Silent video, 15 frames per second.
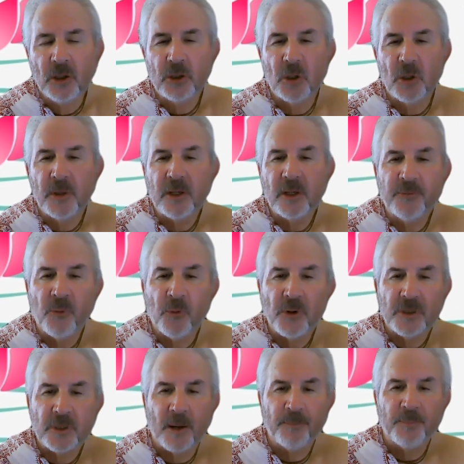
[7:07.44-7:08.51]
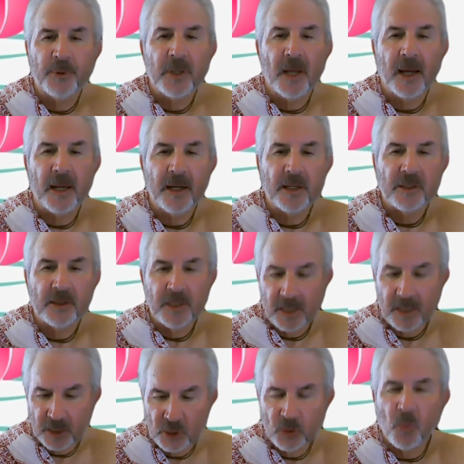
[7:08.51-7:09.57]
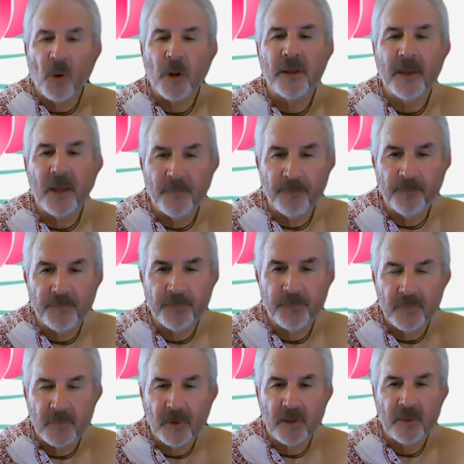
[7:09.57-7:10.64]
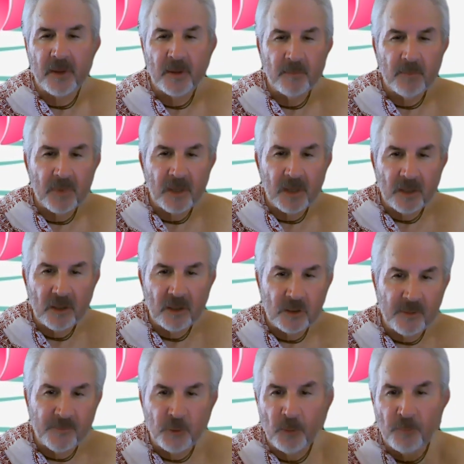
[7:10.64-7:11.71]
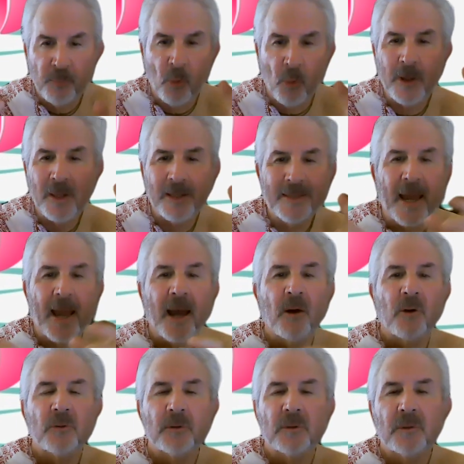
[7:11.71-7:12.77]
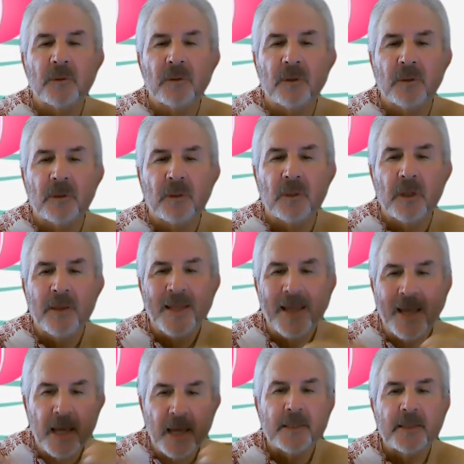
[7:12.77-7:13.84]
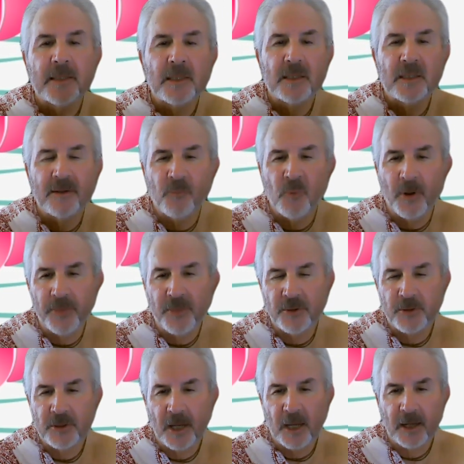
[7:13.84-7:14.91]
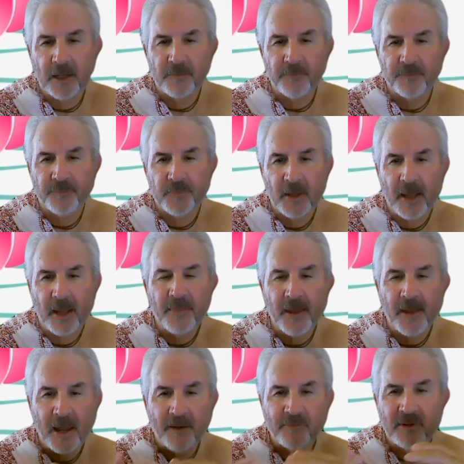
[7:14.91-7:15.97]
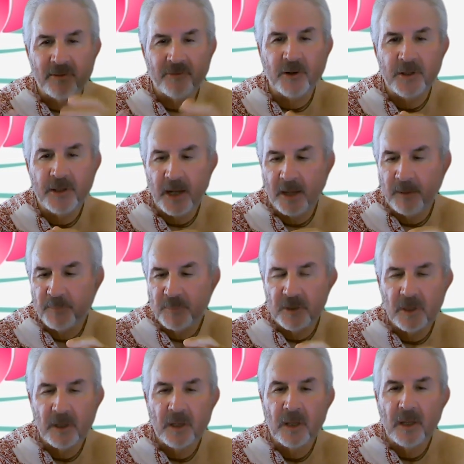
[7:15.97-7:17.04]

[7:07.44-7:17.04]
So these four sampradayas, each one of them, if you boil down the essence of what they're saying, and they have different names.